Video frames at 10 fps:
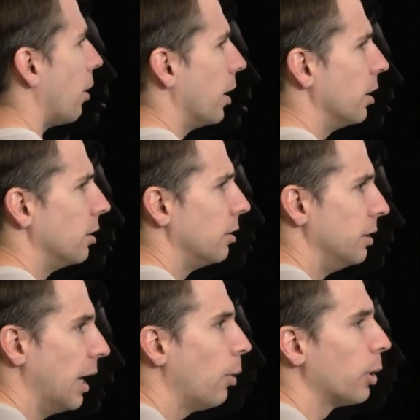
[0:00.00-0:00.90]
All right,
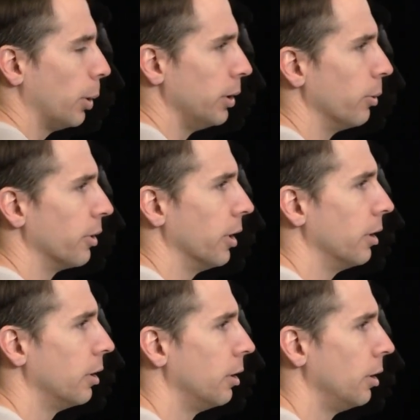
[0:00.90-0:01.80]
now what do I do with it?
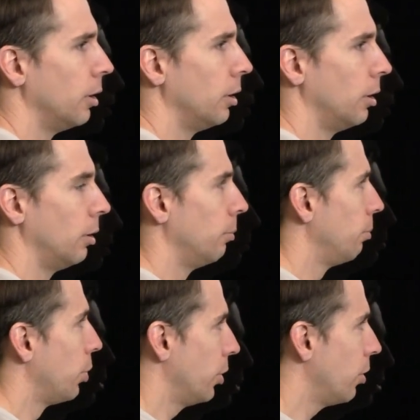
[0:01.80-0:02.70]

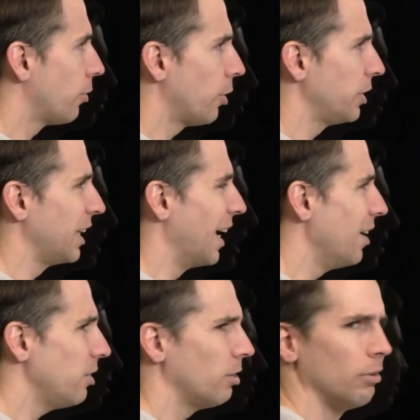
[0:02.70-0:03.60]
Put it over on the
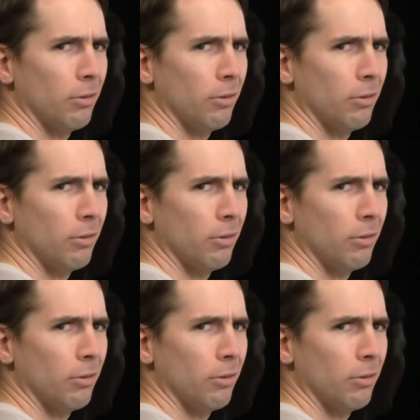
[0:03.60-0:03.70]
end?